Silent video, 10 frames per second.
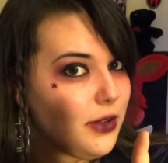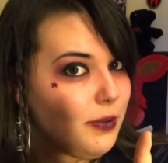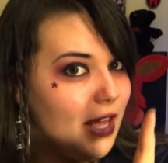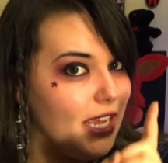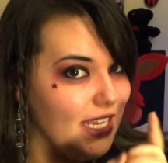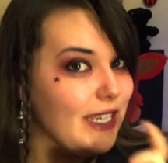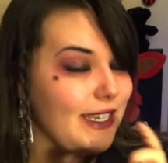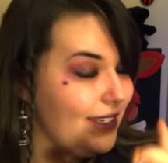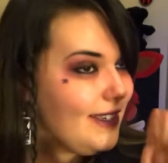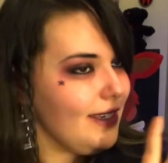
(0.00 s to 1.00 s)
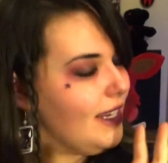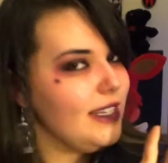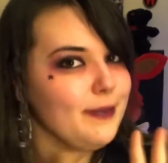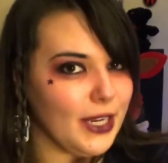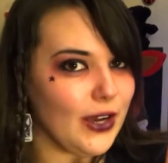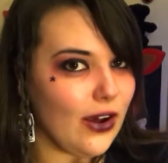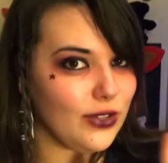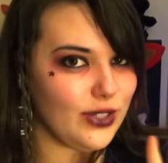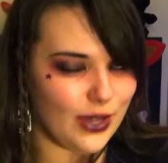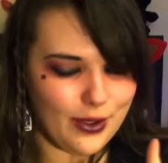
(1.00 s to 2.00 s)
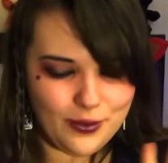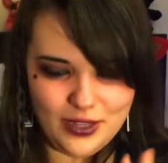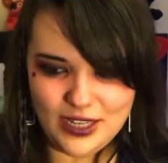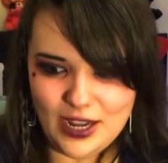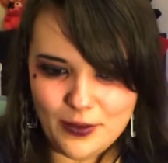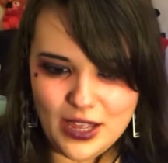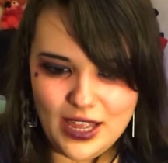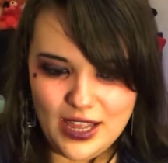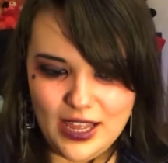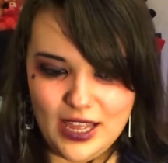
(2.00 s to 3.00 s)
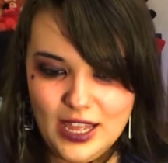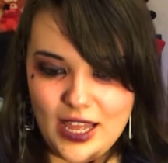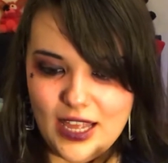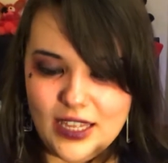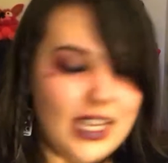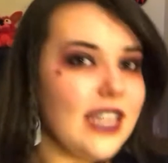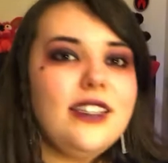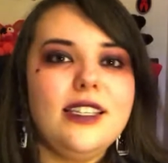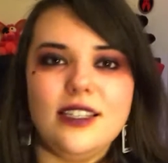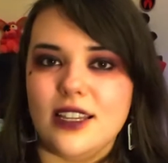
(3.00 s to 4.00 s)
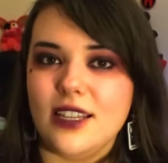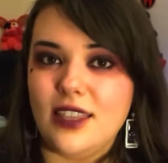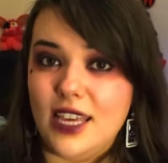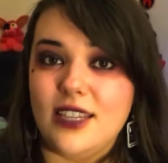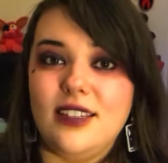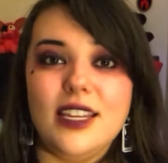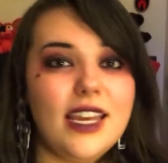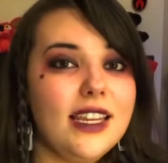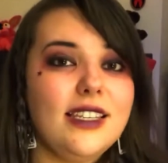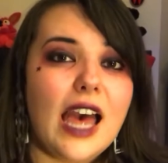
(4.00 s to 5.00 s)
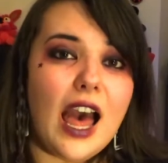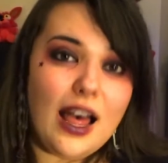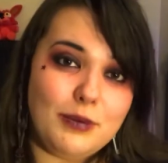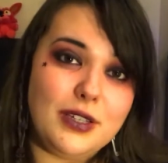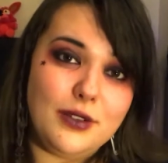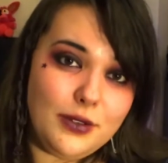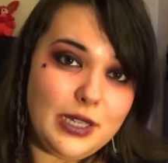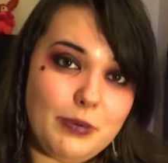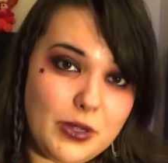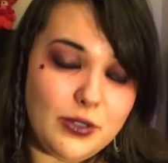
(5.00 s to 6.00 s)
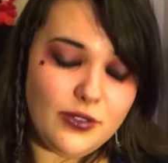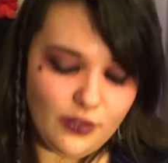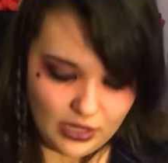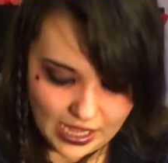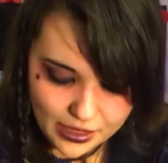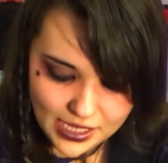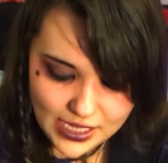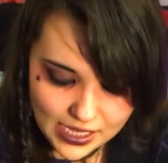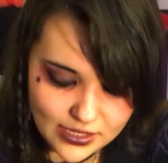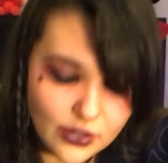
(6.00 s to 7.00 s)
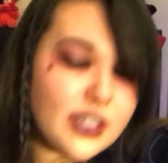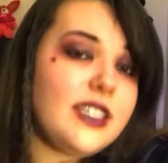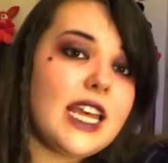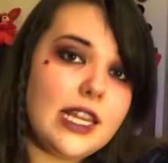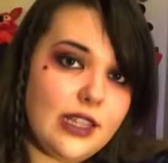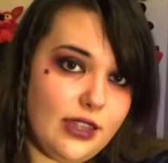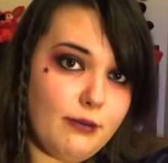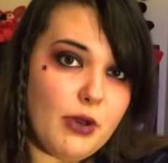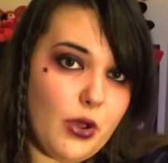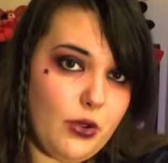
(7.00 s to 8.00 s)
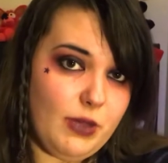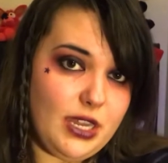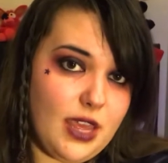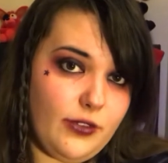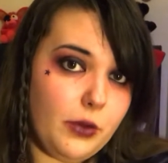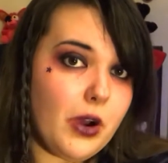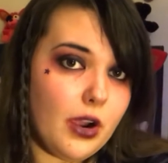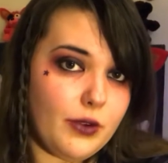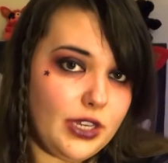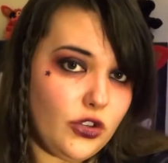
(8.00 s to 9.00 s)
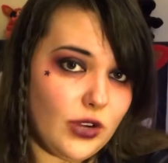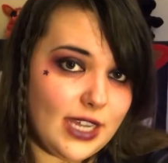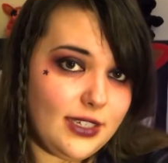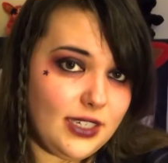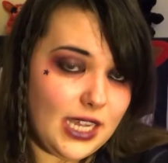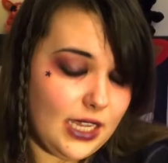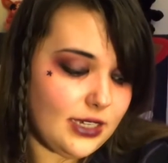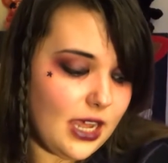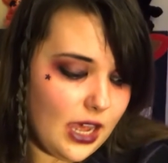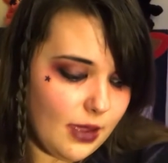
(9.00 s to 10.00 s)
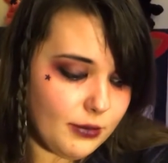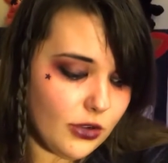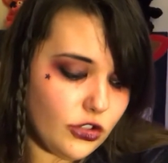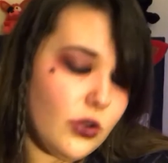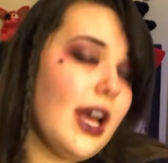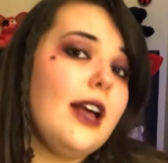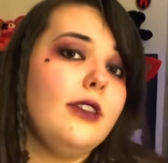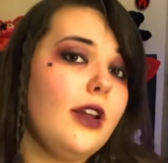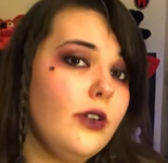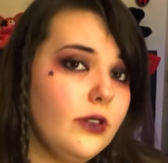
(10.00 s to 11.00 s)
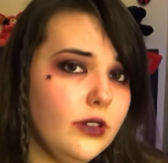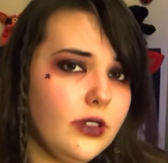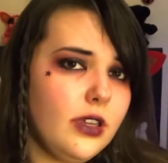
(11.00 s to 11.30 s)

He's my god. So, you know, yes, this is absolutely beautiful. I think it is on sale at the moment if you are interested. I'm not sure how long